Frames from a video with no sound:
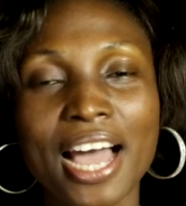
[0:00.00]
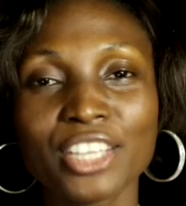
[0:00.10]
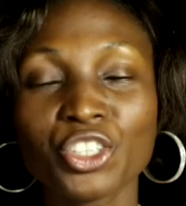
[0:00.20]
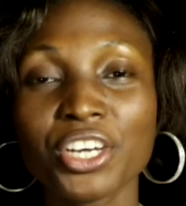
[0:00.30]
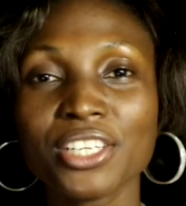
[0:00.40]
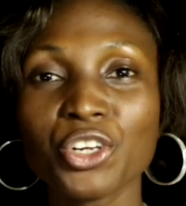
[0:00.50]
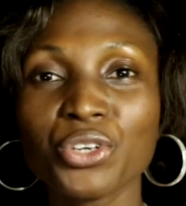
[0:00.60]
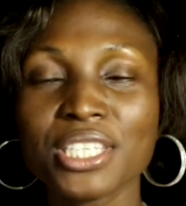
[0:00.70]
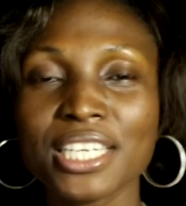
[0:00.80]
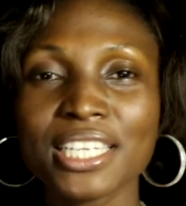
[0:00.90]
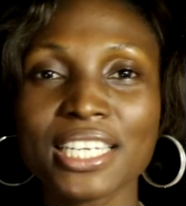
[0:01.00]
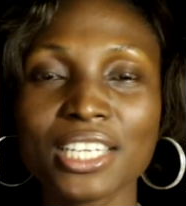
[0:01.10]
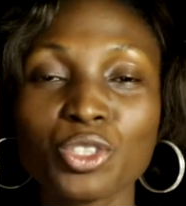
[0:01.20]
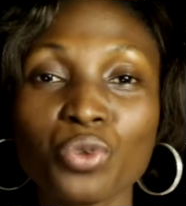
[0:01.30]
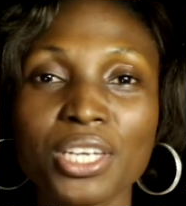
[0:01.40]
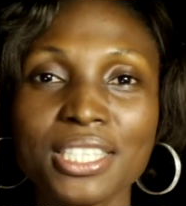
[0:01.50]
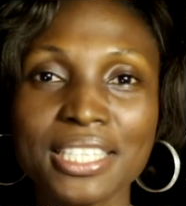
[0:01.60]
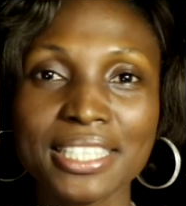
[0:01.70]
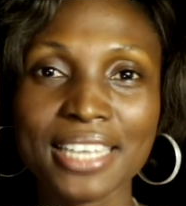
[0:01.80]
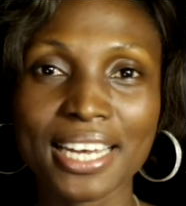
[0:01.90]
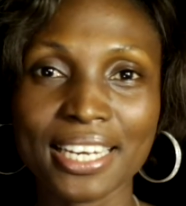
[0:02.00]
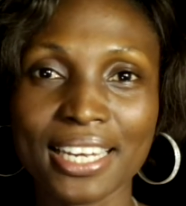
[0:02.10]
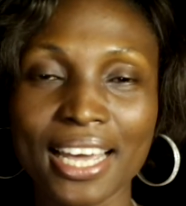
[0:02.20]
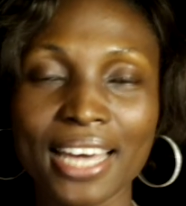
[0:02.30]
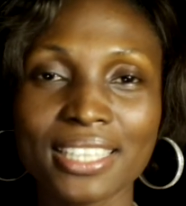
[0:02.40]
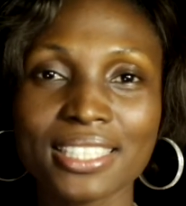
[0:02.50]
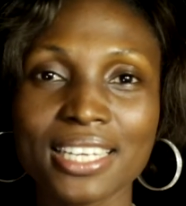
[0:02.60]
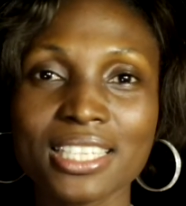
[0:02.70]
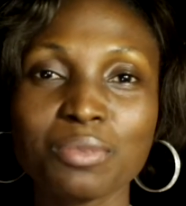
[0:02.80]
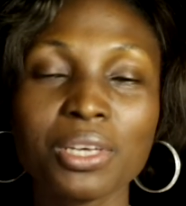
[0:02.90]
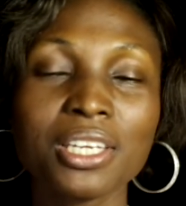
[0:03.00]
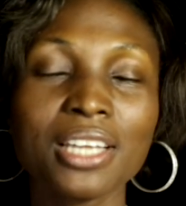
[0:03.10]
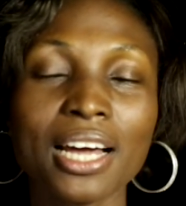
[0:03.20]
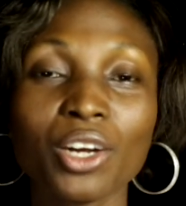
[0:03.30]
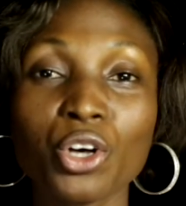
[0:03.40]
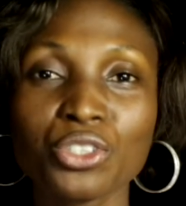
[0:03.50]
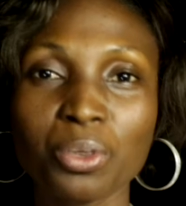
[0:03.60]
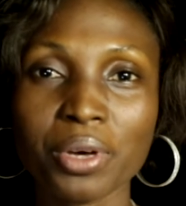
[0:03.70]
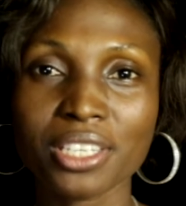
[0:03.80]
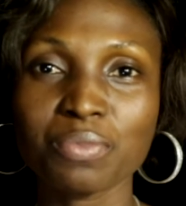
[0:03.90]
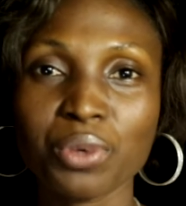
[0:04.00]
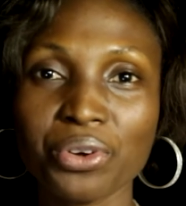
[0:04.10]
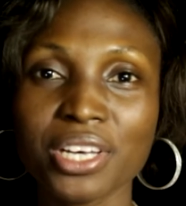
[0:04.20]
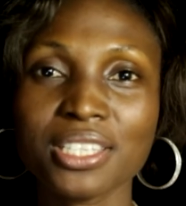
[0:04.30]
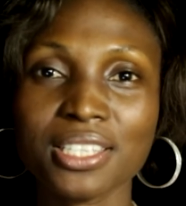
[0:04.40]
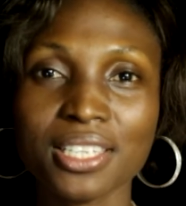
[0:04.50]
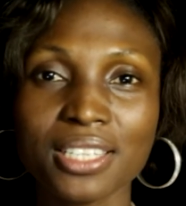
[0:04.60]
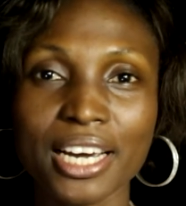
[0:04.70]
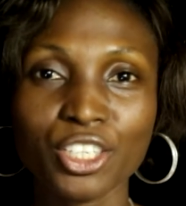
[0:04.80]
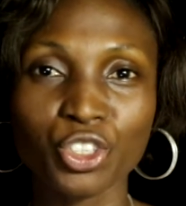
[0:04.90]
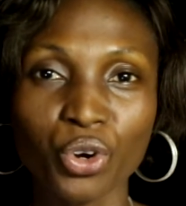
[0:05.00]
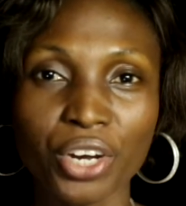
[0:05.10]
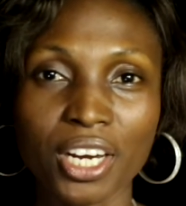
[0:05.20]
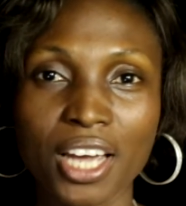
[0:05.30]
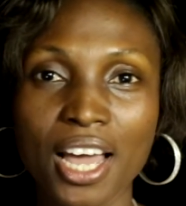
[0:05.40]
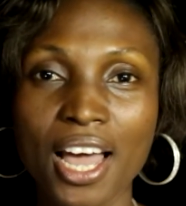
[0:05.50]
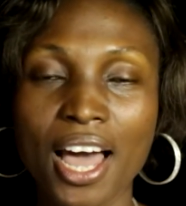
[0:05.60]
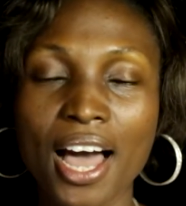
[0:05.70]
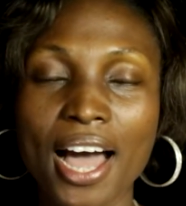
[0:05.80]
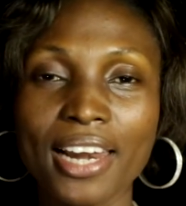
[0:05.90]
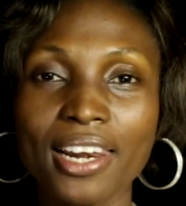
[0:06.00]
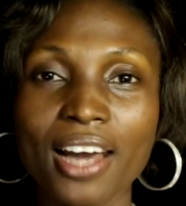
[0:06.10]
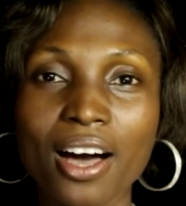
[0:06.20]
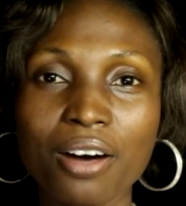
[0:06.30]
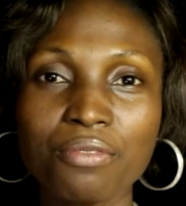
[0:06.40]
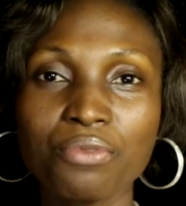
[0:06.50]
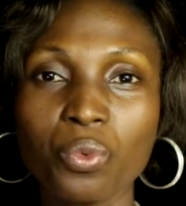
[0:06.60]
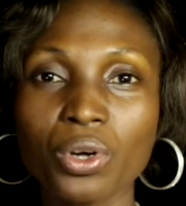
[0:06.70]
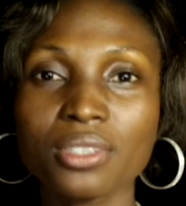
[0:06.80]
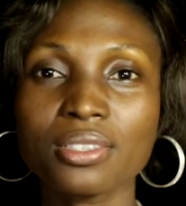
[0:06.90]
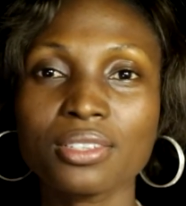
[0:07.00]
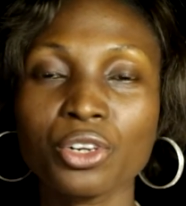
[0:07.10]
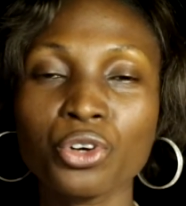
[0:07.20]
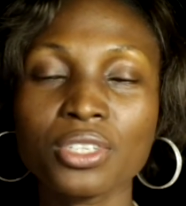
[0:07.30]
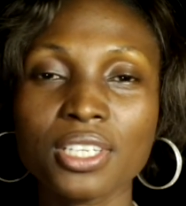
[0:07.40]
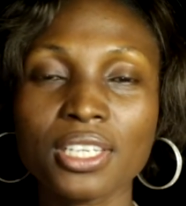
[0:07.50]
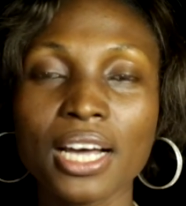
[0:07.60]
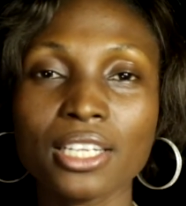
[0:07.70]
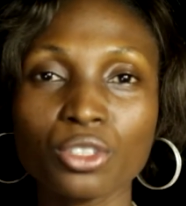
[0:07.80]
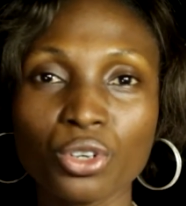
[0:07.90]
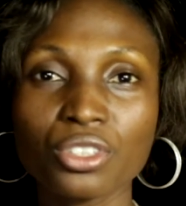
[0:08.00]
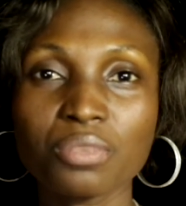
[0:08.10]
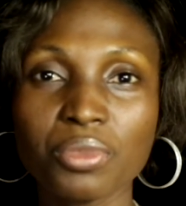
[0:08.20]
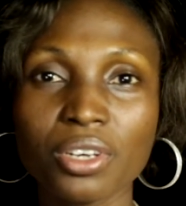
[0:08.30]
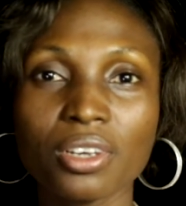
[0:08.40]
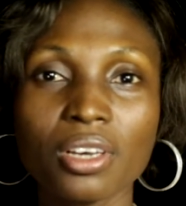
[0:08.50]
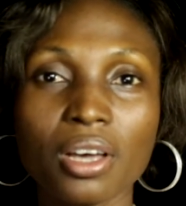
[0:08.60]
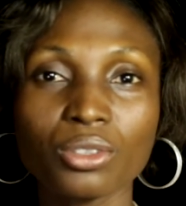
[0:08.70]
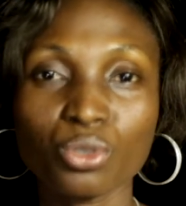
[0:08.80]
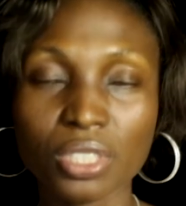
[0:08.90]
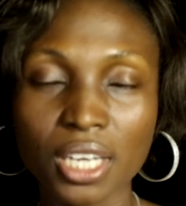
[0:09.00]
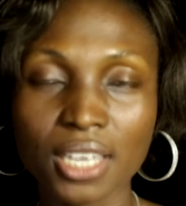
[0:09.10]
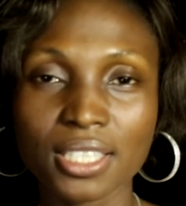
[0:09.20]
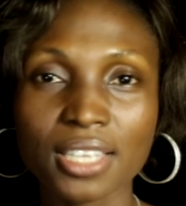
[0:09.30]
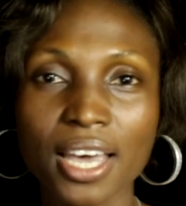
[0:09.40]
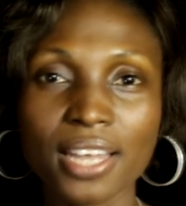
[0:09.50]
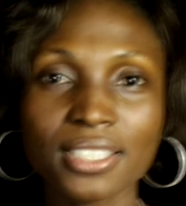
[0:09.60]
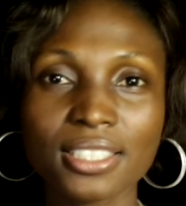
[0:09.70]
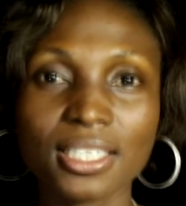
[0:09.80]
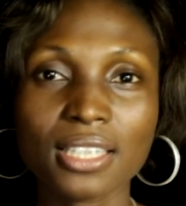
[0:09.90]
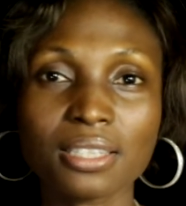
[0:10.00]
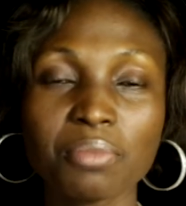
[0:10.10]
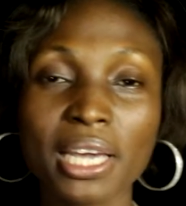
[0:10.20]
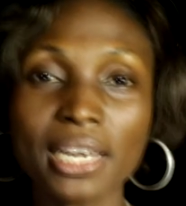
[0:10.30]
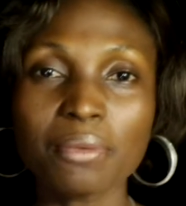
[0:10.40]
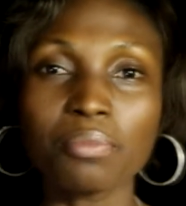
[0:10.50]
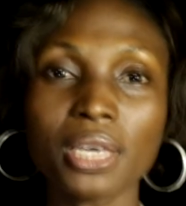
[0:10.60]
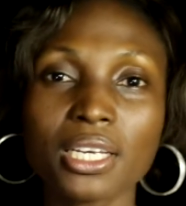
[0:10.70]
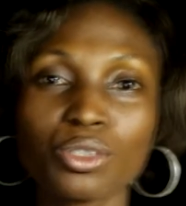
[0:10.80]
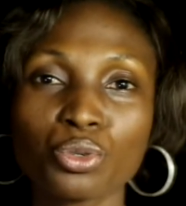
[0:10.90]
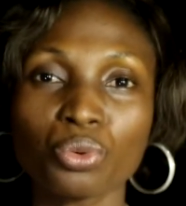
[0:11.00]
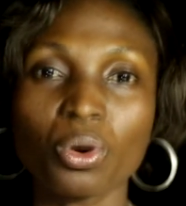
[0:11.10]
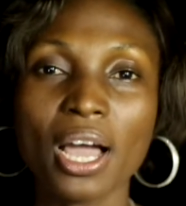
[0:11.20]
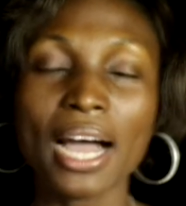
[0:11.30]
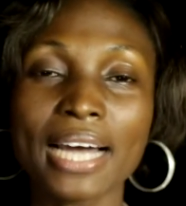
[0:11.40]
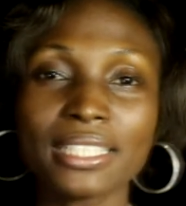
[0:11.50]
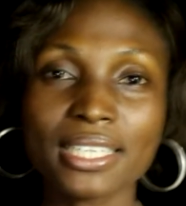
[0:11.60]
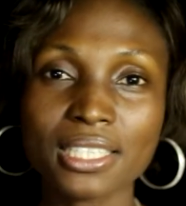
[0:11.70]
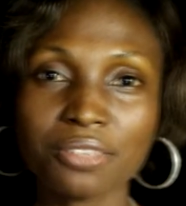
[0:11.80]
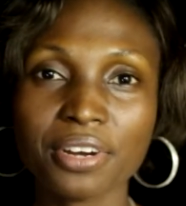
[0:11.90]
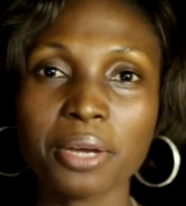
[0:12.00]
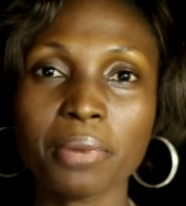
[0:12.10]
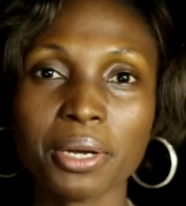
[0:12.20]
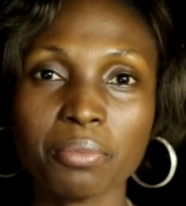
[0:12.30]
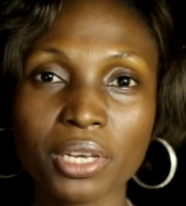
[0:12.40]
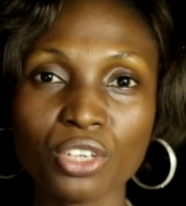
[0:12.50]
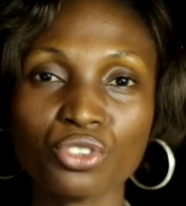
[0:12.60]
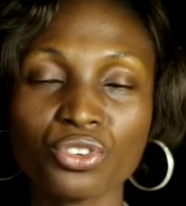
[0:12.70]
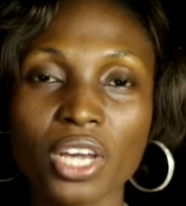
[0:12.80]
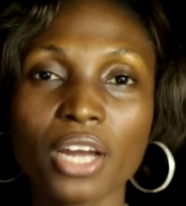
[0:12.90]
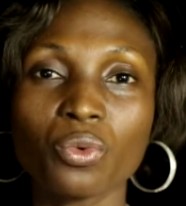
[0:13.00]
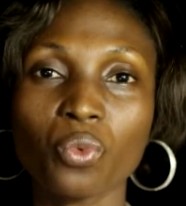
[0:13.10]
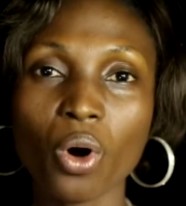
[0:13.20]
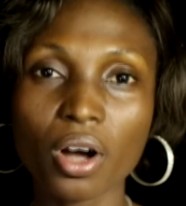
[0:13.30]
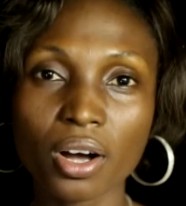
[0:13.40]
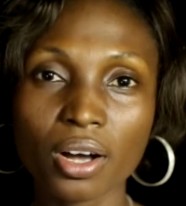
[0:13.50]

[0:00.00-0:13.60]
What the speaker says: I joined LoSIN in 2010, and it's been an awesome experience since I joined. I love what LoSIN has taught me to date, and it's mainly been to identify my ministry and work